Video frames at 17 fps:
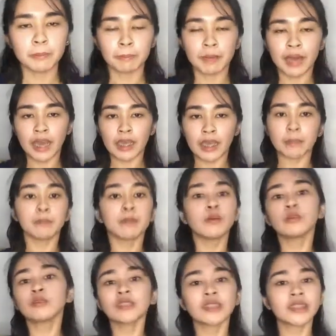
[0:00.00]
By
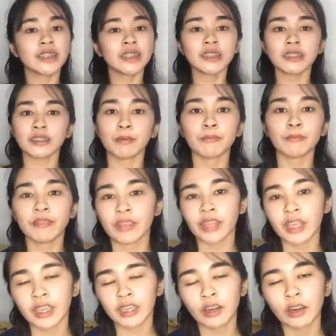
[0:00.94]
posting
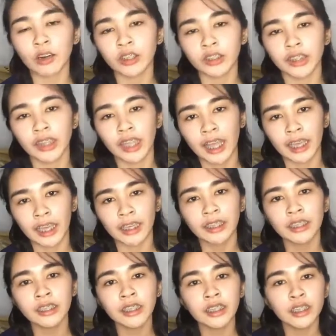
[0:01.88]
something
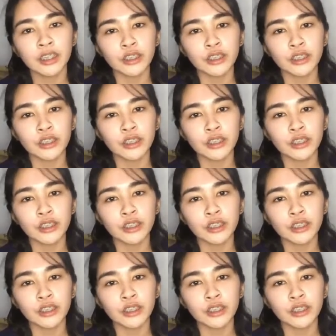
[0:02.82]
online,